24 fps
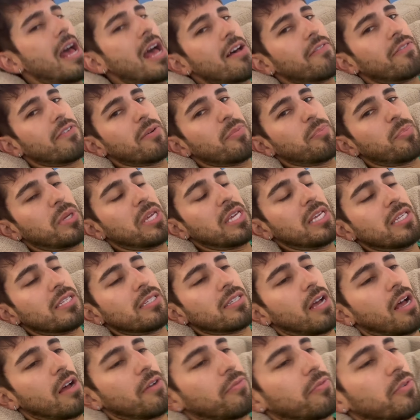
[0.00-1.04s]
have a peace
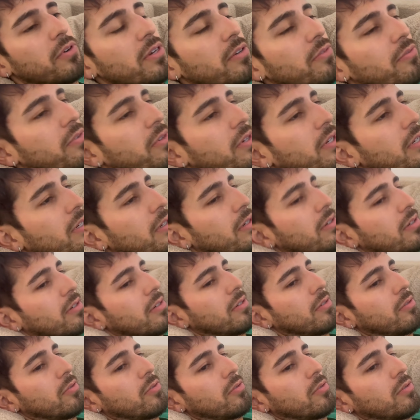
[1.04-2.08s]
offering for you.
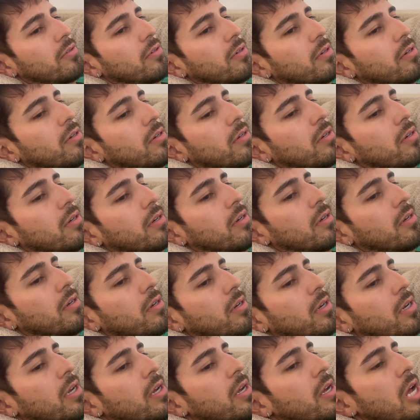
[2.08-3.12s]

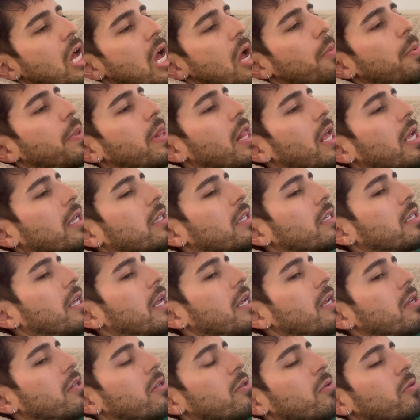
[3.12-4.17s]
I would like to
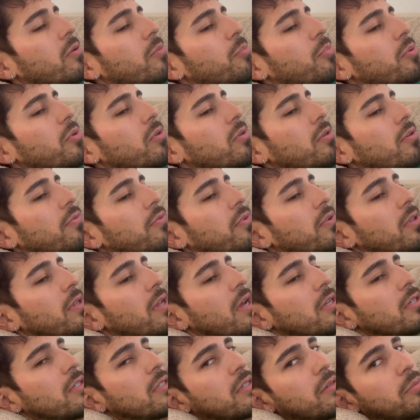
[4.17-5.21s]
take you to a beautiful
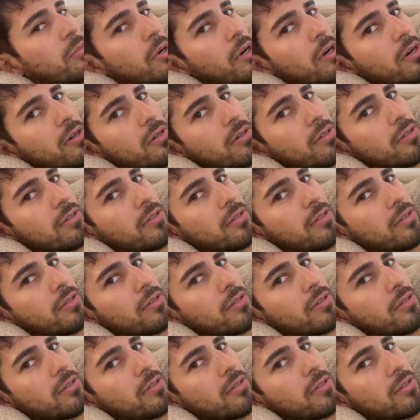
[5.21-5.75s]
lunch tomorrow.